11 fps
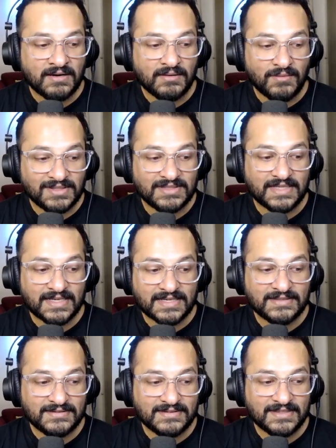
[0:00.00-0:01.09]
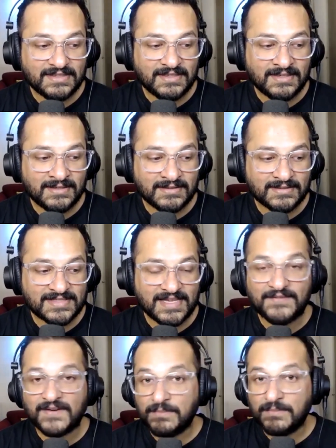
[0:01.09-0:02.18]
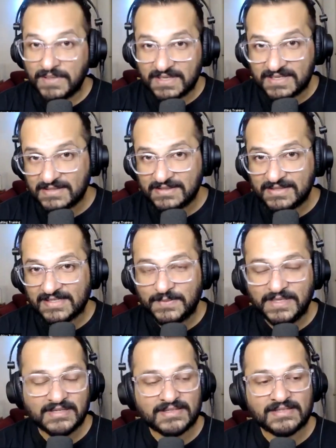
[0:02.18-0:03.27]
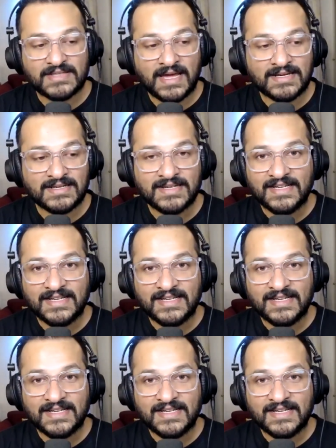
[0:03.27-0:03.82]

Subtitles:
one thing I can say from personal experience is that